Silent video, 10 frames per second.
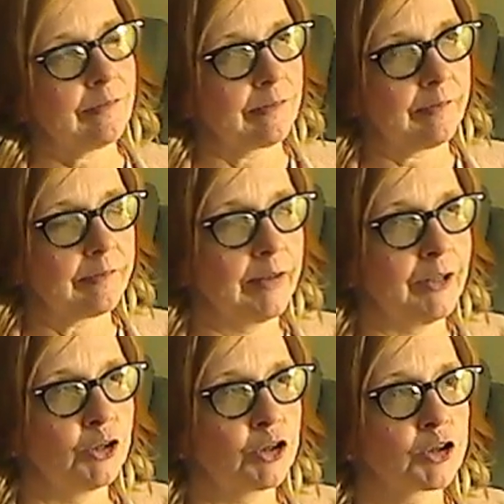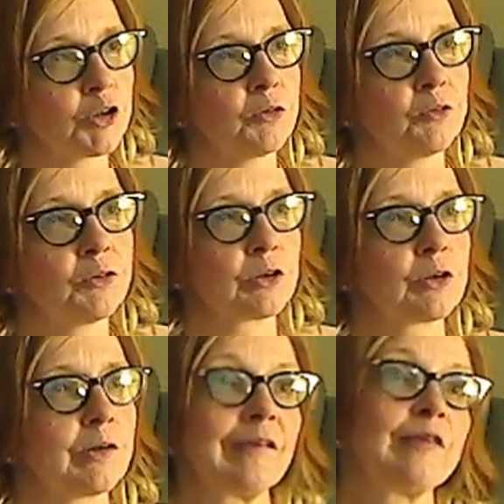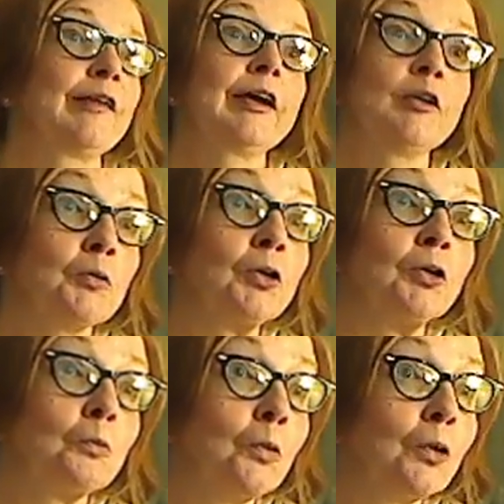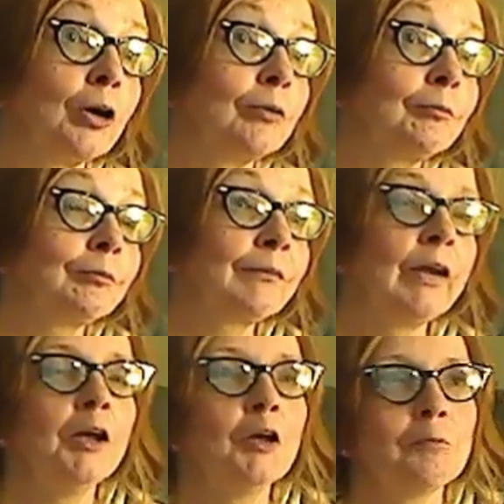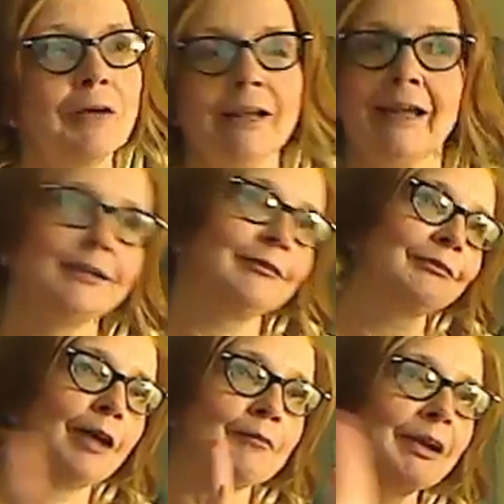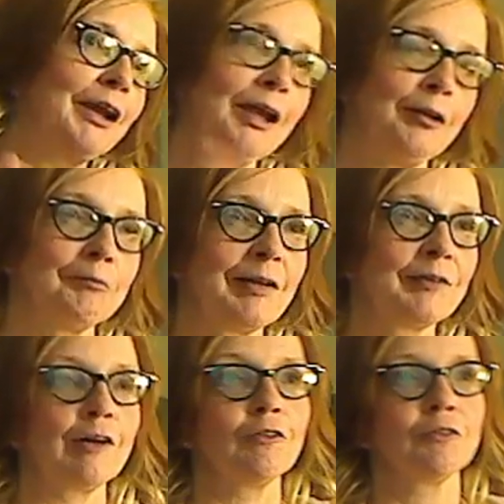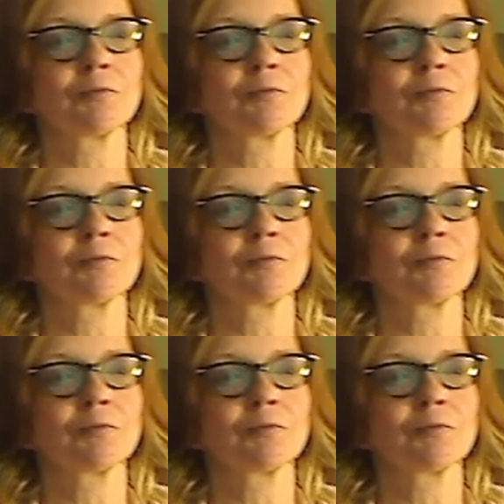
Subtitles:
the stage for the Second World War. But again, I'm getting ahead of myself.